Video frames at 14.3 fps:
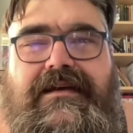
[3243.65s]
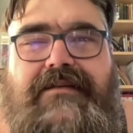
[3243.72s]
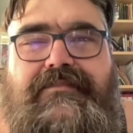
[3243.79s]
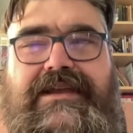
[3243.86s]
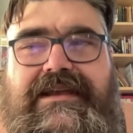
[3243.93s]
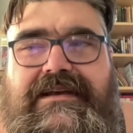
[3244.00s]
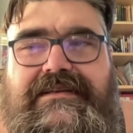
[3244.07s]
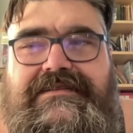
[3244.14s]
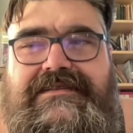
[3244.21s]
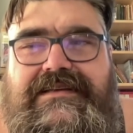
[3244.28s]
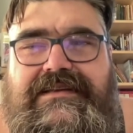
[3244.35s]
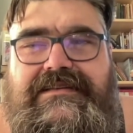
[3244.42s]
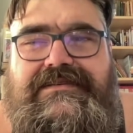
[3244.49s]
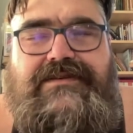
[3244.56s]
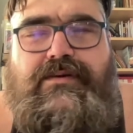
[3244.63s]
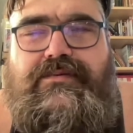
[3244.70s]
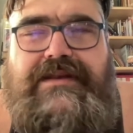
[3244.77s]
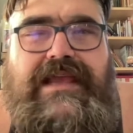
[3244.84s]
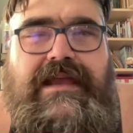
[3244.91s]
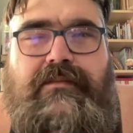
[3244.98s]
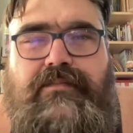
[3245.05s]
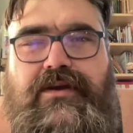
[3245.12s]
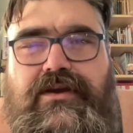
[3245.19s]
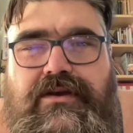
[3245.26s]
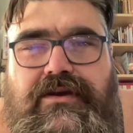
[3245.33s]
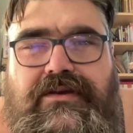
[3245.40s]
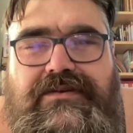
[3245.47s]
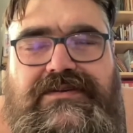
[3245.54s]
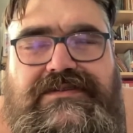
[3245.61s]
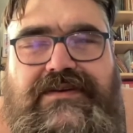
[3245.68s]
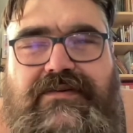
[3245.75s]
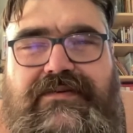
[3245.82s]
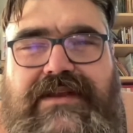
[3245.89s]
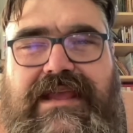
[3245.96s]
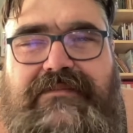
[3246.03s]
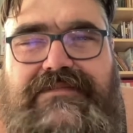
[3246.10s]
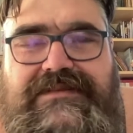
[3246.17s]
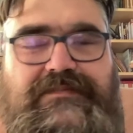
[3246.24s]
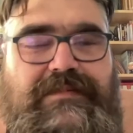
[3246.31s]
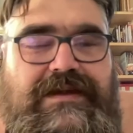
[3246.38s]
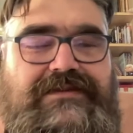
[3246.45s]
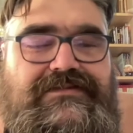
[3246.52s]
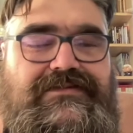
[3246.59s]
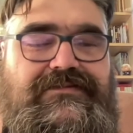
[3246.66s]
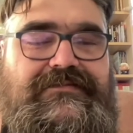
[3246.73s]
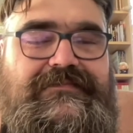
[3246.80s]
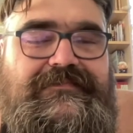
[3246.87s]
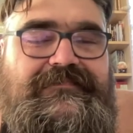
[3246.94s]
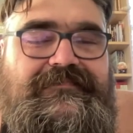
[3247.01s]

because he's so damn good and so damn special.